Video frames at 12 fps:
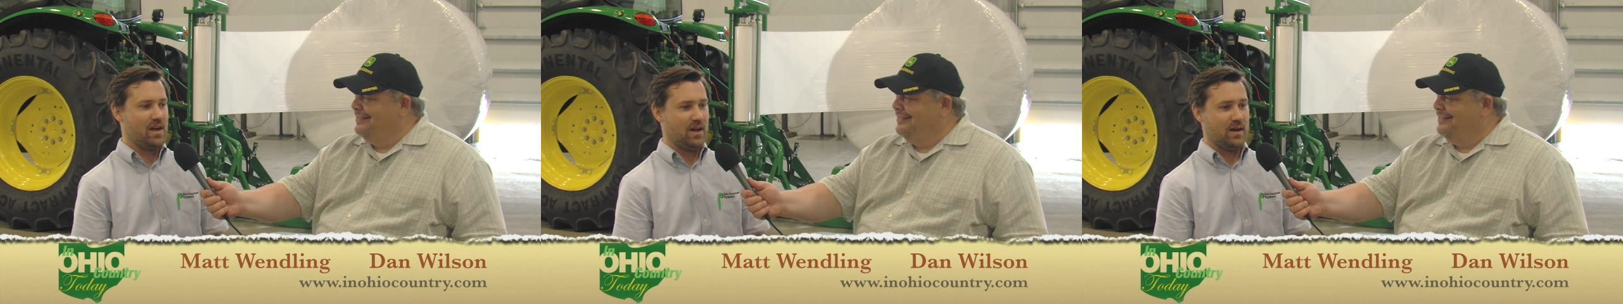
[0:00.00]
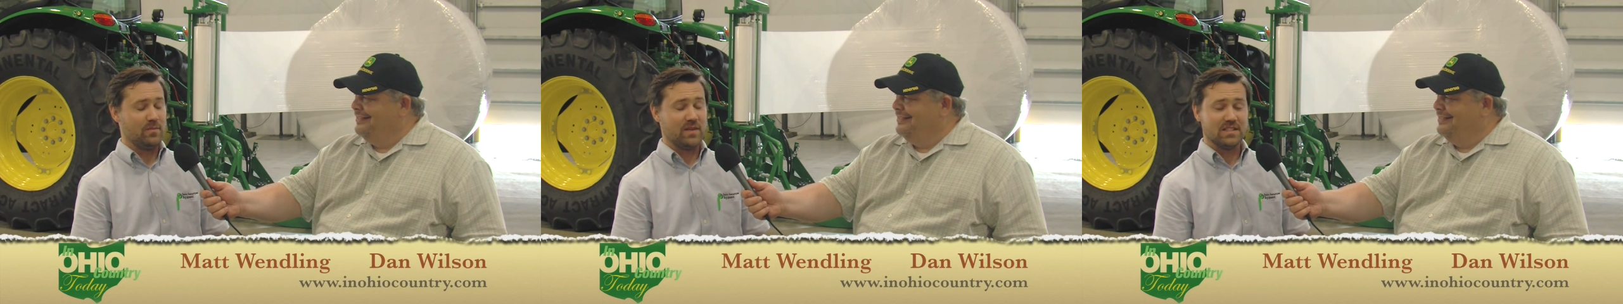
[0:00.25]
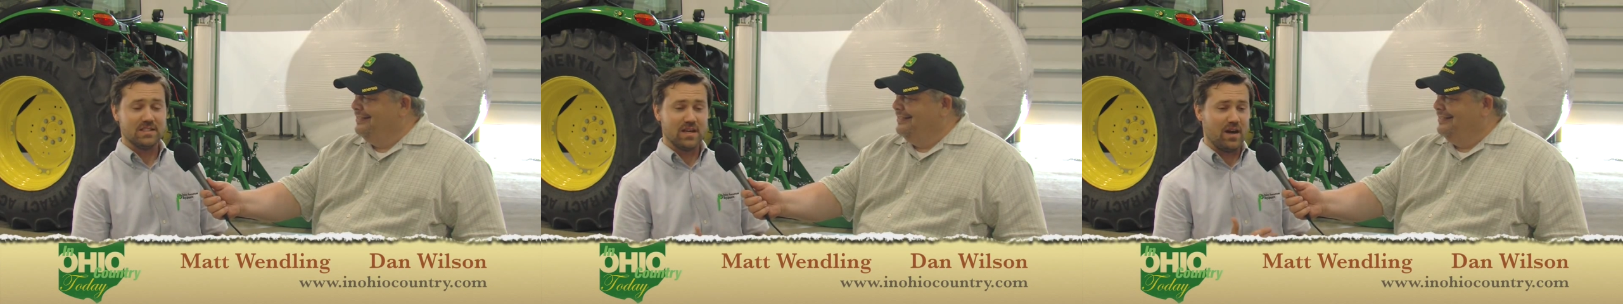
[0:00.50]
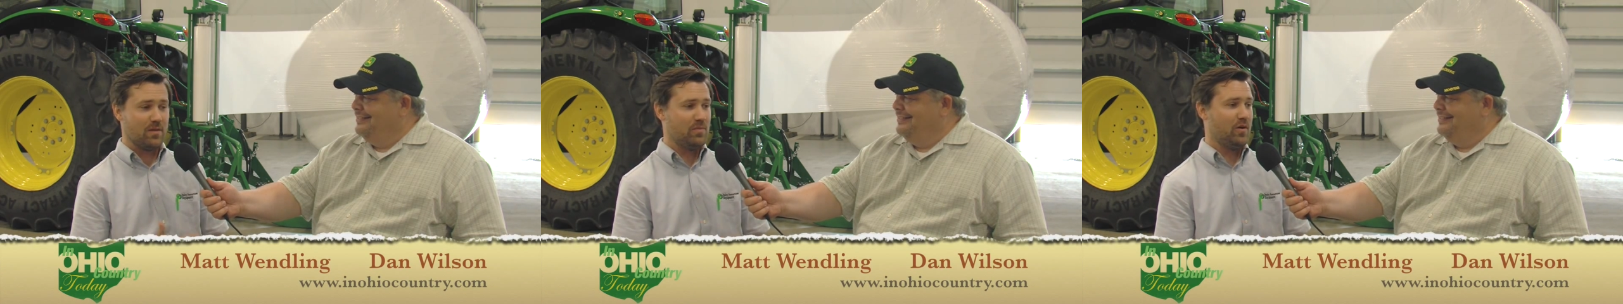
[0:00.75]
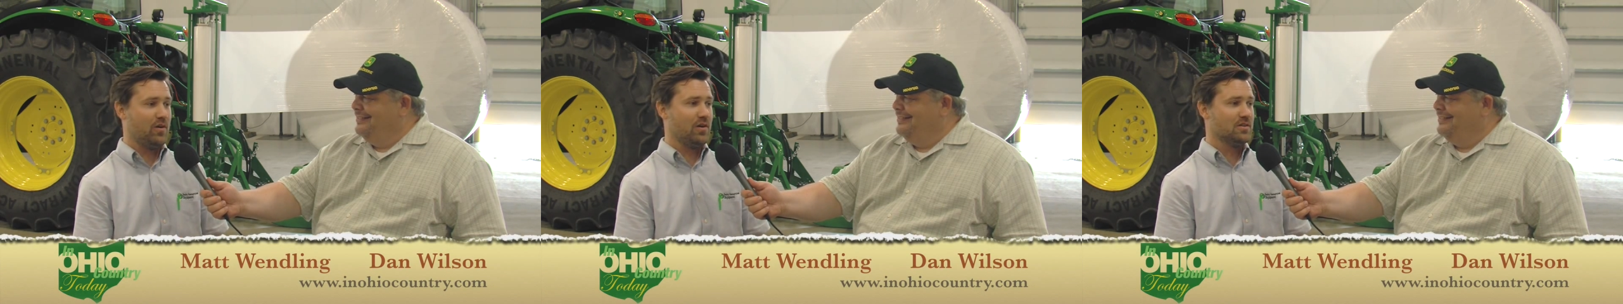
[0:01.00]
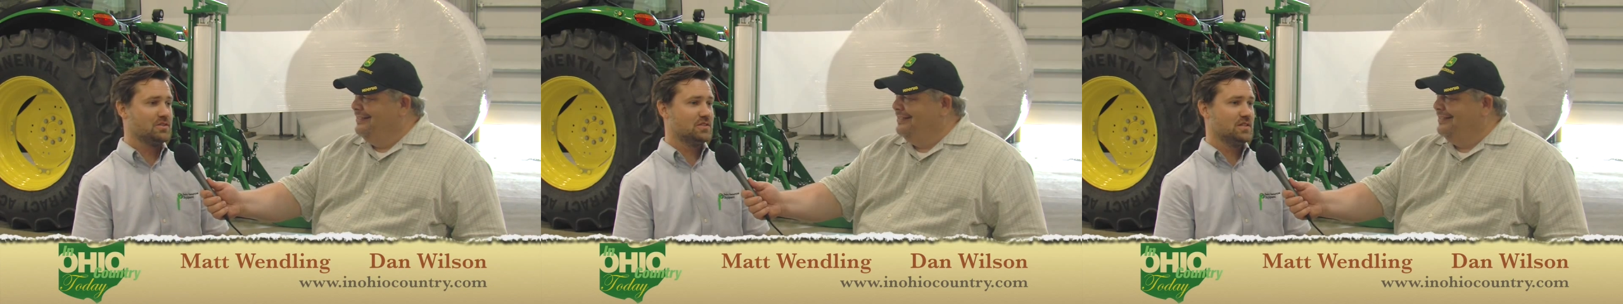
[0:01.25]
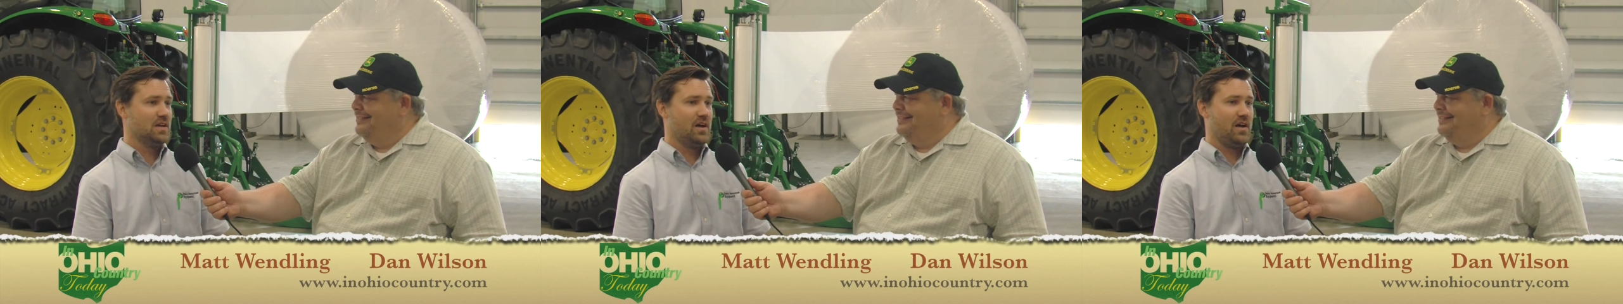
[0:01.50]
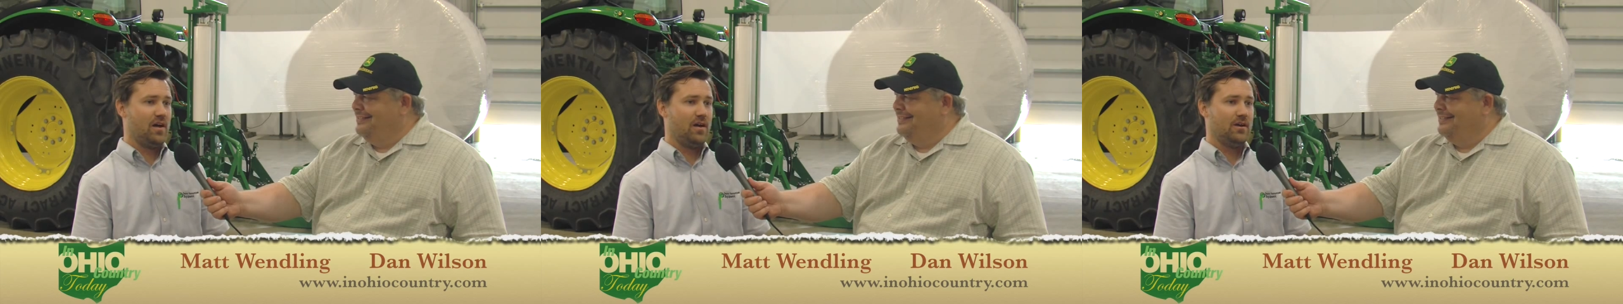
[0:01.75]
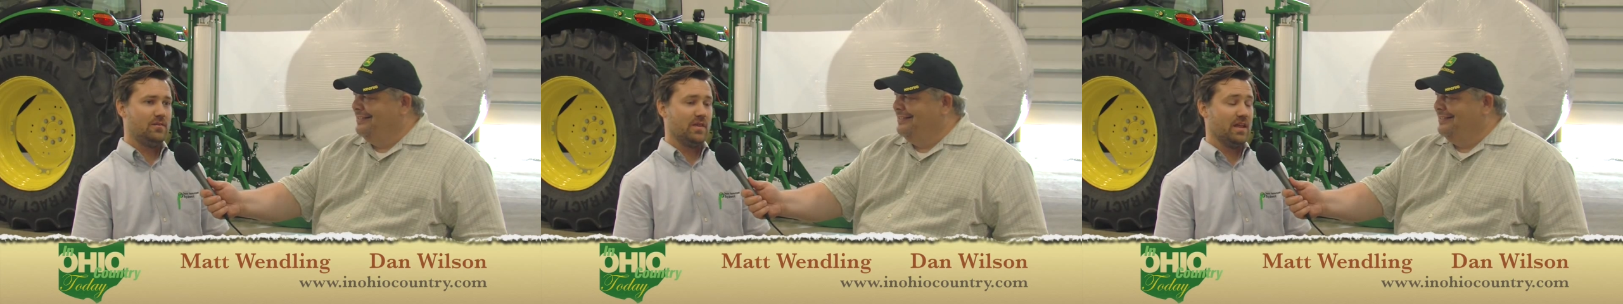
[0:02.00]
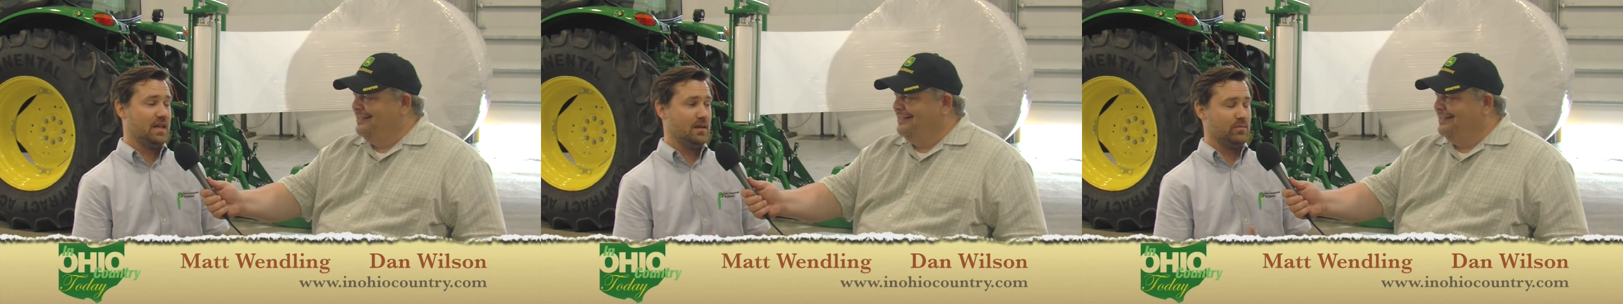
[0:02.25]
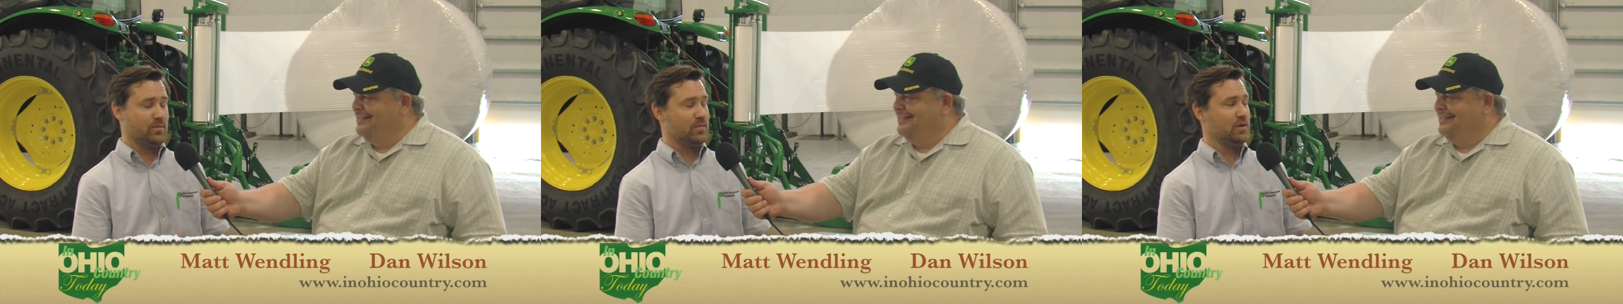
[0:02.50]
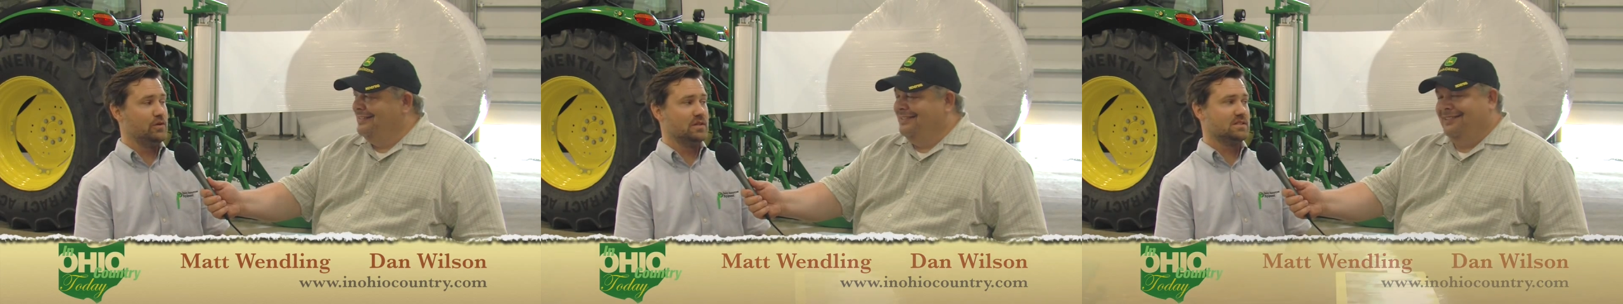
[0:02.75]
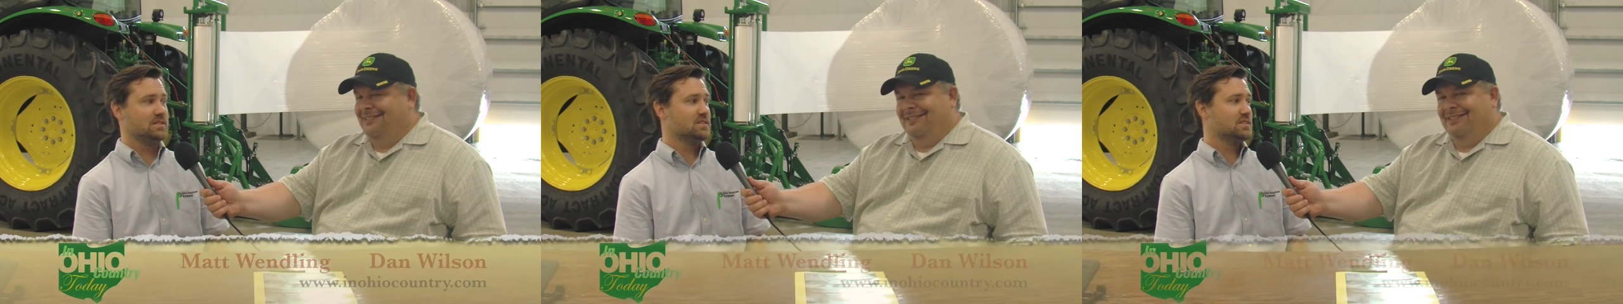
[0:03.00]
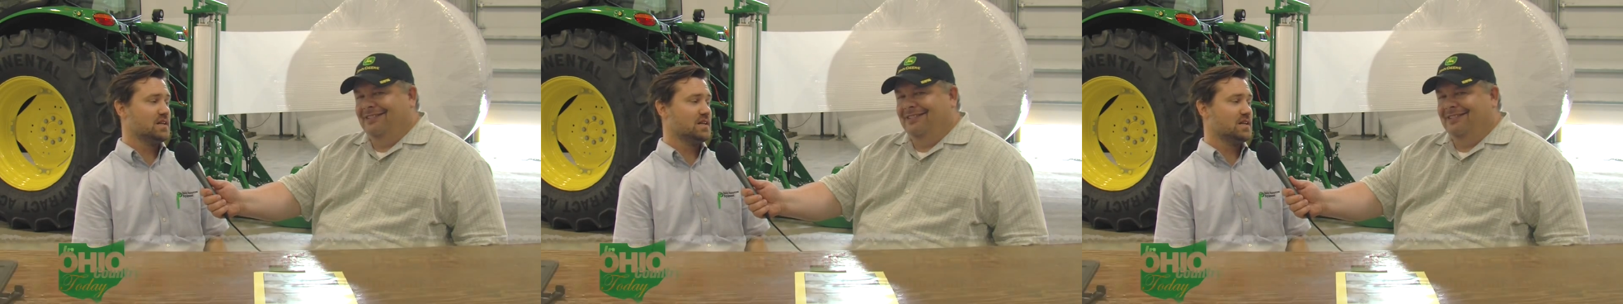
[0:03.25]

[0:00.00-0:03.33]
Speaker 1: Um, they stock parts, um, they keep units in